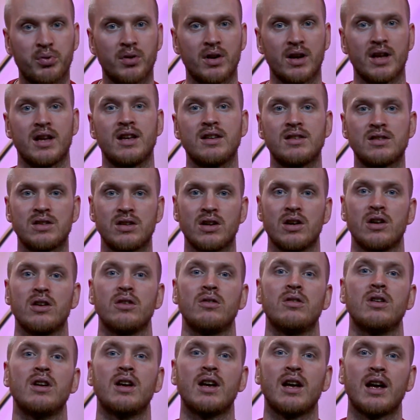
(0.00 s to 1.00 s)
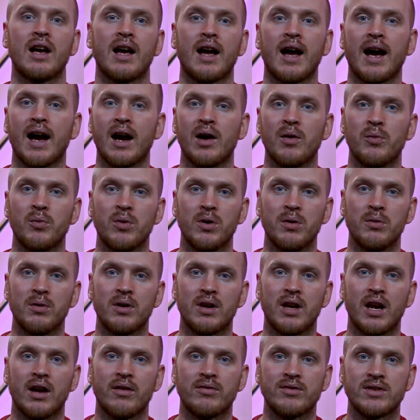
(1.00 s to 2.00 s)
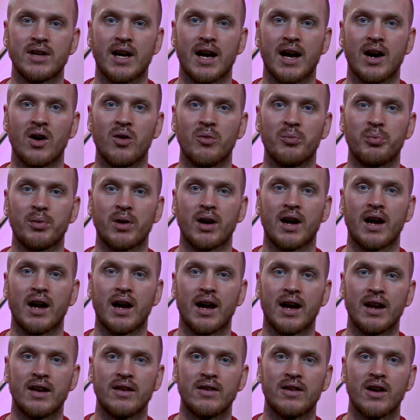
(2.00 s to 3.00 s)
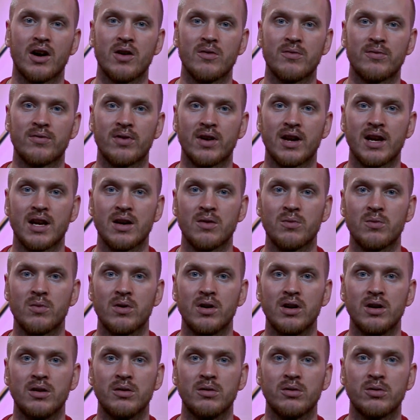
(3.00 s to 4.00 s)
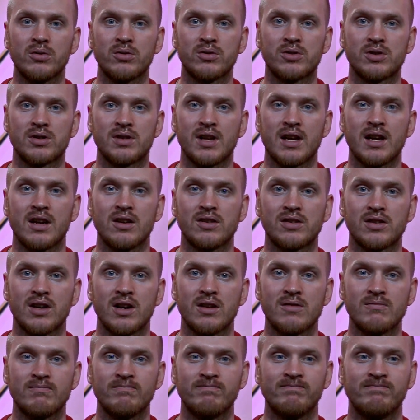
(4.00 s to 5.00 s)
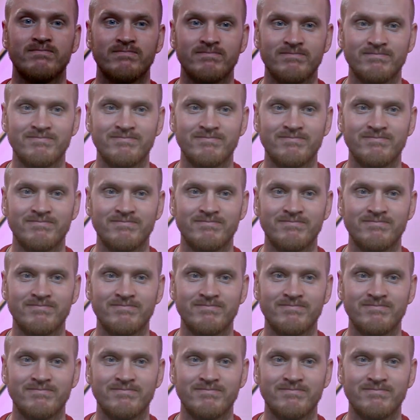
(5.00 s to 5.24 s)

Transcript: Please do. We would love to help, and hopefully we'll see you soon.